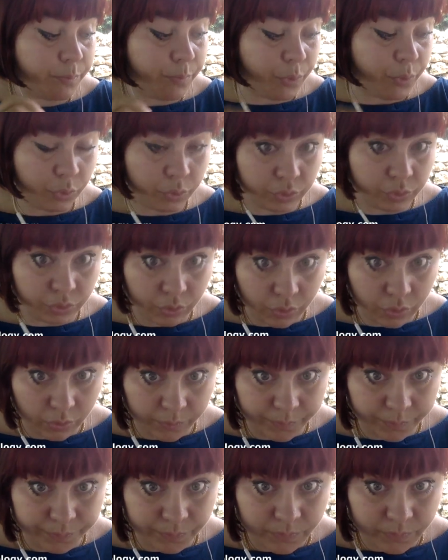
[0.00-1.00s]

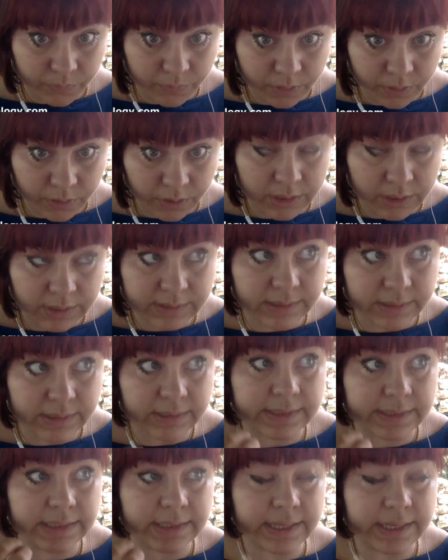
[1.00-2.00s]
Pluto is
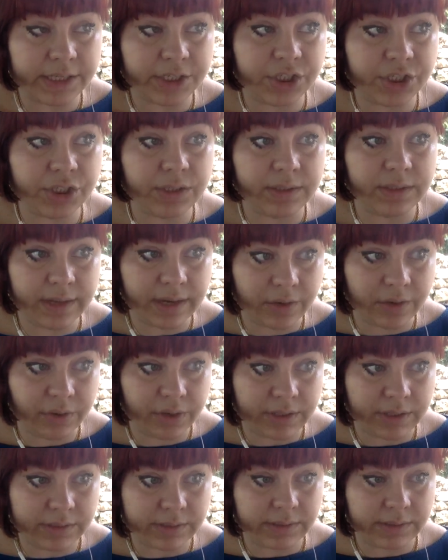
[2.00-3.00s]
in
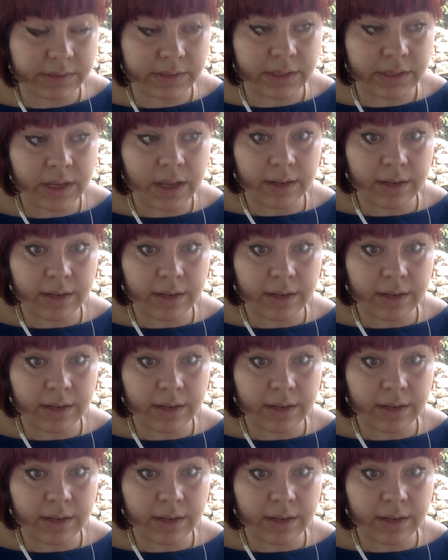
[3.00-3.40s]
Sagittarius.